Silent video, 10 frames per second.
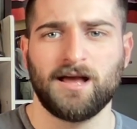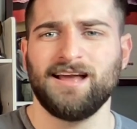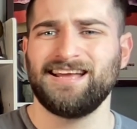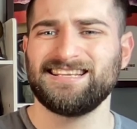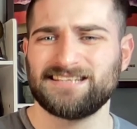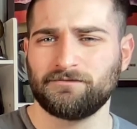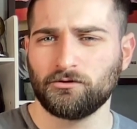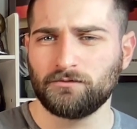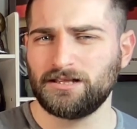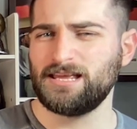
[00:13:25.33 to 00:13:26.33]
He's never
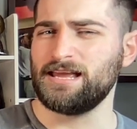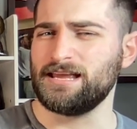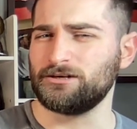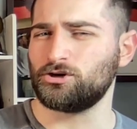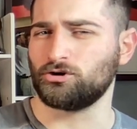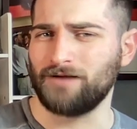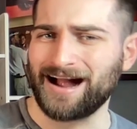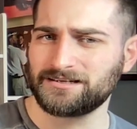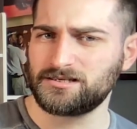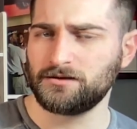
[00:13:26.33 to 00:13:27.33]
really
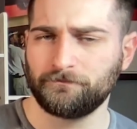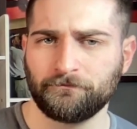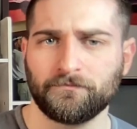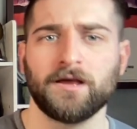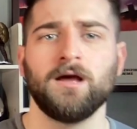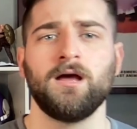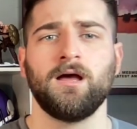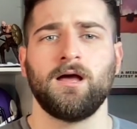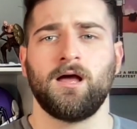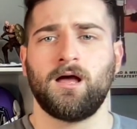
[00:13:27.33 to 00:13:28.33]
incorrect.
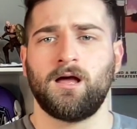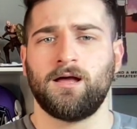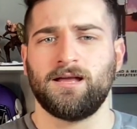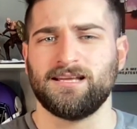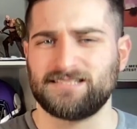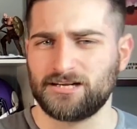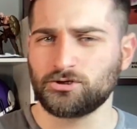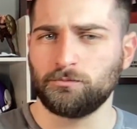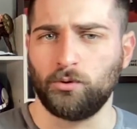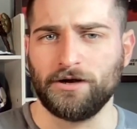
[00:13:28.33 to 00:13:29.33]
His
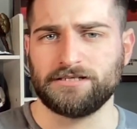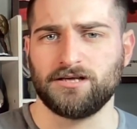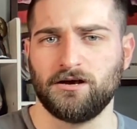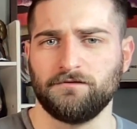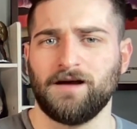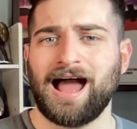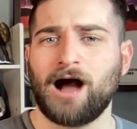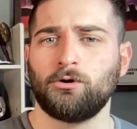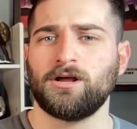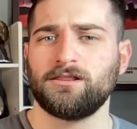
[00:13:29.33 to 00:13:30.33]
central point of
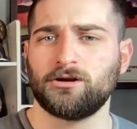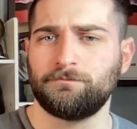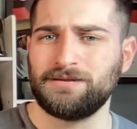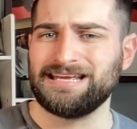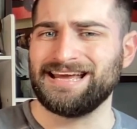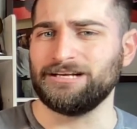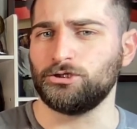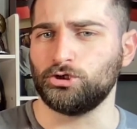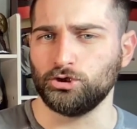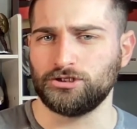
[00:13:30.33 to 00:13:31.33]
how can there be a
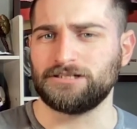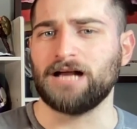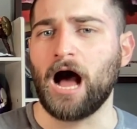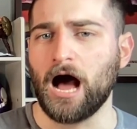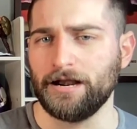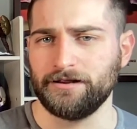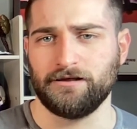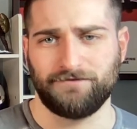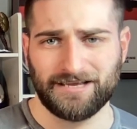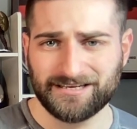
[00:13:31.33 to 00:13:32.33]
good God
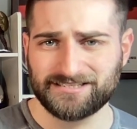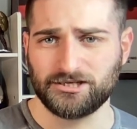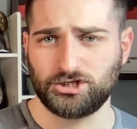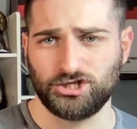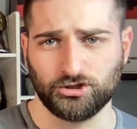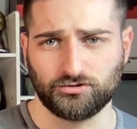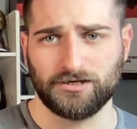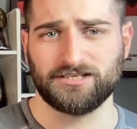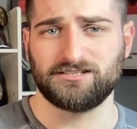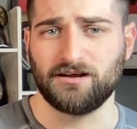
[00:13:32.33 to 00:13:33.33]
if innocent
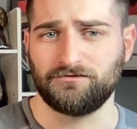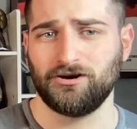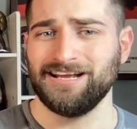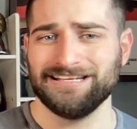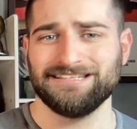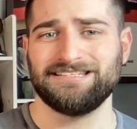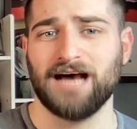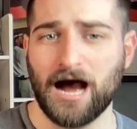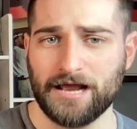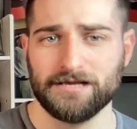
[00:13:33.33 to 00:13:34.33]
children suffer and
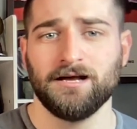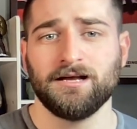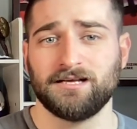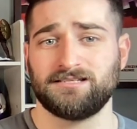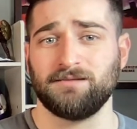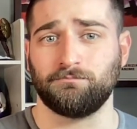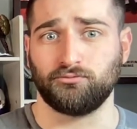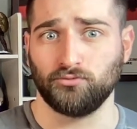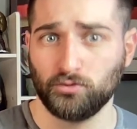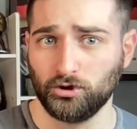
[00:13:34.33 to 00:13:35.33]
die is a
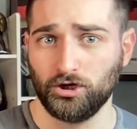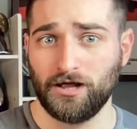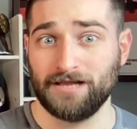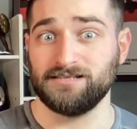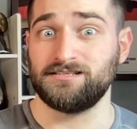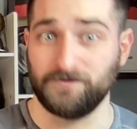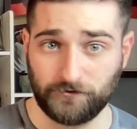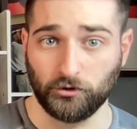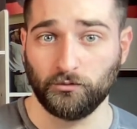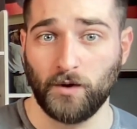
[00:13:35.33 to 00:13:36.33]
brutal and
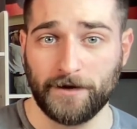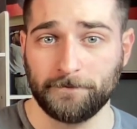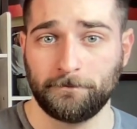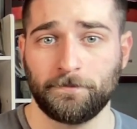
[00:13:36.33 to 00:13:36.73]
difficult one.